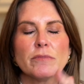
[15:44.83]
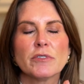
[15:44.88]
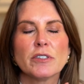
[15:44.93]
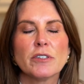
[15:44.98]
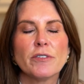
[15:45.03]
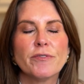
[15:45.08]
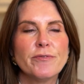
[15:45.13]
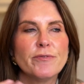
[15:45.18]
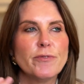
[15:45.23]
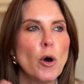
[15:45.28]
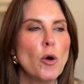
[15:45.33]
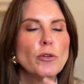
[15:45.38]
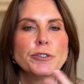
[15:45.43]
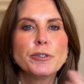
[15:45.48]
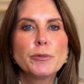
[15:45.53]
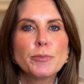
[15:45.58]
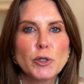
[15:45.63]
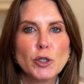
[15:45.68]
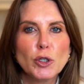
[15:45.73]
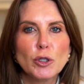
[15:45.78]
the
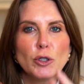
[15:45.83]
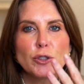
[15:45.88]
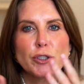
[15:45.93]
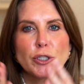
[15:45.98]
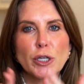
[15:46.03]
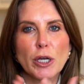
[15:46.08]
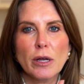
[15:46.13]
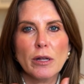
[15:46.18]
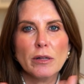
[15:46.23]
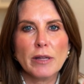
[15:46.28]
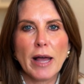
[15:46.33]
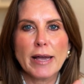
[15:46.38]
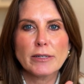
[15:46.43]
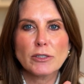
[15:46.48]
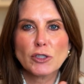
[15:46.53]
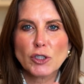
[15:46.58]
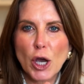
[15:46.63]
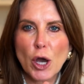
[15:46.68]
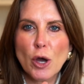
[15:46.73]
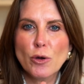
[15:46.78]
foldable like
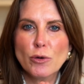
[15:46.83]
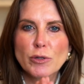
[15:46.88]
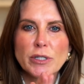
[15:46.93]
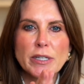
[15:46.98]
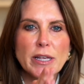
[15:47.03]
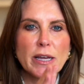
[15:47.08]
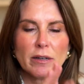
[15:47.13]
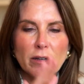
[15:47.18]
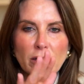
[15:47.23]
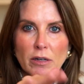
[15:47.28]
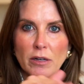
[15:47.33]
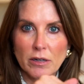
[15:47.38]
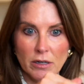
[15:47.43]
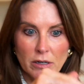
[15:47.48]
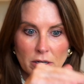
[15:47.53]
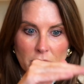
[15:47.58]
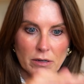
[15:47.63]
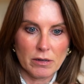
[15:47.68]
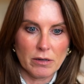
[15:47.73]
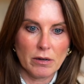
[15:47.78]
totes that
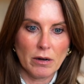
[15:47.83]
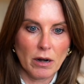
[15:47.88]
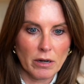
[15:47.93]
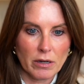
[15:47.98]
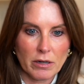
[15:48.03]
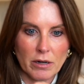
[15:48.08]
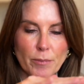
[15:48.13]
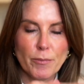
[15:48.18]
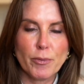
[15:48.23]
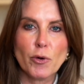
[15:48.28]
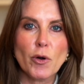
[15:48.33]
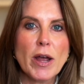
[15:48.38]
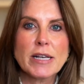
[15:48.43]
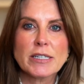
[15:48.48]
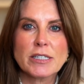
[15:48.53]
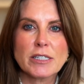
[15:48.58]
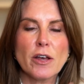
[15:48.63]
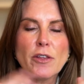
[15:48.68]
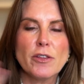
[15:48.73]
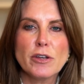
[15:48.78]
are
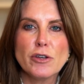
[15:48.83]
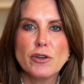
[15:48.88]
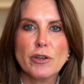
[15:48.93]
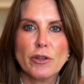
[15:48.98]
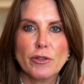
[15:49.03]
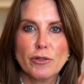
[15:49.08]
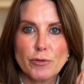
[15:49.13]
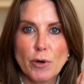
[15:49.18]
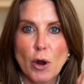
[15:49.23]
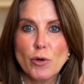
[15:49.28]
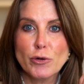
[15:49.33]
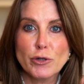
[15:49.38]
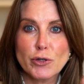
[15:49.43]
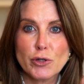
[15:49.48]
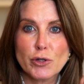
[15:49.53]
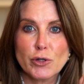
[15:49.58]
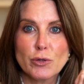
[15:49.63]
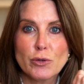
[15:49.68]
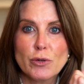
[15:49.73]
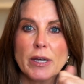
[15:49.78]
compressed all then you can throw in your
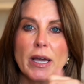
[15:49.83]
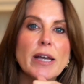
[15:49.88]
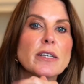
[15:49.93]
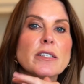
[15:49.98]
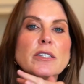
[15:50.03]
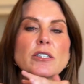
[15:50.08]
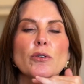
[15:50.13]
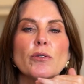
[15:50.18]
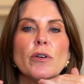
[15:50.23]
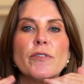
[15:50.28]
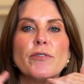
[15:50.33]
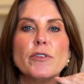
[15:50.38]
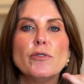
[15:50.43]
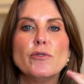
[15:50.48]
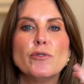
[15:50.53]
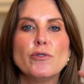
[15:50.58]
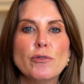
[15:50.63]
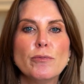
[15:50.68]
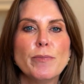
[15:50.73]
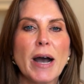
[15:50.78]
suitcase. So if you
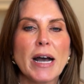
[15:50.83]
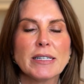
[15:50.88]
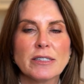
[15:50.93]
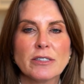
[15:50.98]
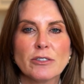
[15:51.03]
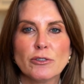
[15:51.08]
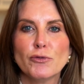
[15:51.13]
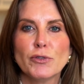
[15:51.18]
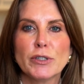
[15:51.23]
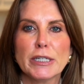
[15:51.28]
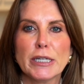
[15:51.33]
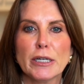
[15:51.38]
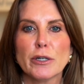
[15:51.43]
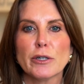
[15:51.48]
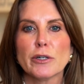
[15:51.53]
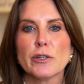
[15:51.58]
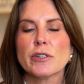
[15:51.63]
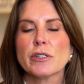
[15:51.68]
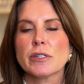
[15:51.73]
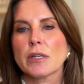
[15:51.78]
do buy
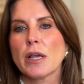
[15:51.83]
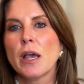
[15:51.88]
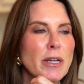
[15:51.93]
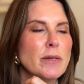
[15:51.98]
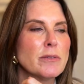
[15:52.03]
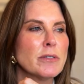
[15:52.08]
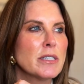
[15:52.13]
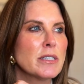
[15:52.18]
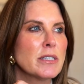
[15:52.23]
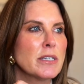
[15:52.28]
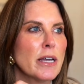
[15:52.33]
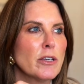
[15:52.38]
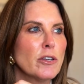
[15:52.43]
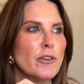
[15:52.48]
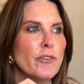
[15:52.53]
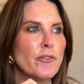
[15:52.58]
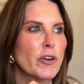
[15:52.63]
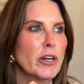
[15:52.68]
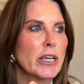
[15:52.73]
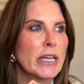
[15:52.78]
souvenirs, sometimes it's like
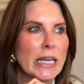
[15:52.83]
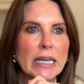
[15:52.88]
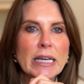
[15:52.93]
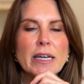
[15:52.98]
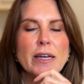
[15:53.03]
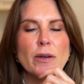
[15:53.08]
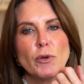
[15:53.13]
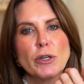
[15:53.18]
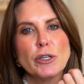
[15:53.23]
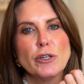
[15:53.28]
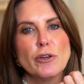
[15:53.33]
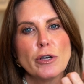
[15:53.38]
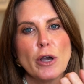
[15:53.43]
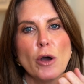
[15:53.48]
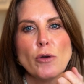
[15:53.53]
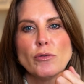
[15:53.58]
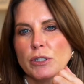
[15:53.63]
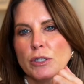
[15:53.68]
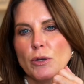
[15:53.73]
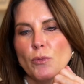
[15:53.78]
you forget when you
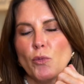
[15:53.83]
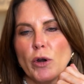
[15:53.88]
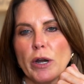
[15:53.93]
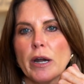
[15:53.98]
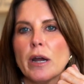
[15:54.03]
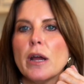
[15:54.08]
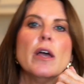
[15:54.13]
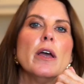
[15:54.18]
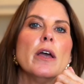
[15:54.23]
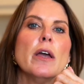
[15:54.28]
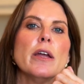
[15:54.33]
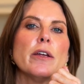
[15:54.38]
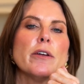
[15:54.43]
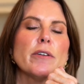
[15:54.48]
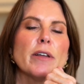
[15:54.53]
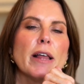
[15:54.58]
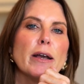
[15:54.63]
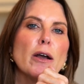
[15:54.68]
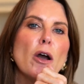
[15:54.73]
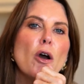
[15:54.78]
go somewhere. You're
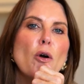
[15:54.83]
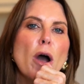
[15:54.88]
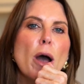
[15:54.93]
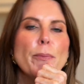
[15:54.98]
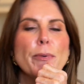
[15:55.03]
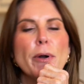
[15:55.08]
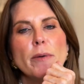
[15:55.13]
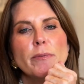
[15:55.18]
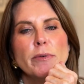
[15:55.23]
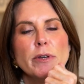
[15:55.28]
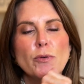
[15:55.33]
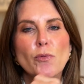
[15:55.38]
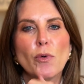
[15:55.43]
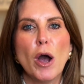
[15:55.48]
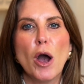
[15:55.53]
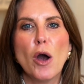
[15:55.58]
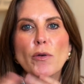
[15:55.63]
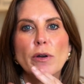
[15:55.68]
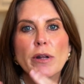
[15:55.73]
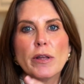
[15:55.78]
like, oh, I probably
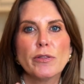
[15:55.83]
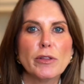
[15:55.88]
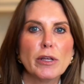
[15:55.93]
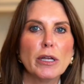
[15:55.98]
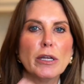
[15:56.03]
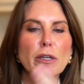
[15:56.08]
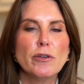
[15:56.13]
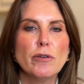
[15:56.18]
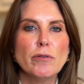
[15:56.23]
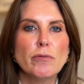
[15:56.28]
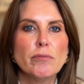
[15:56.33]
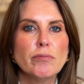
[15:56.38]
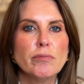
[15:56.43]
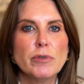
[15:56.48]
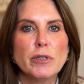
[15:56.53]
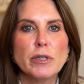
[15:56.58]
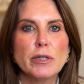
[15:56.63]
won't. And then you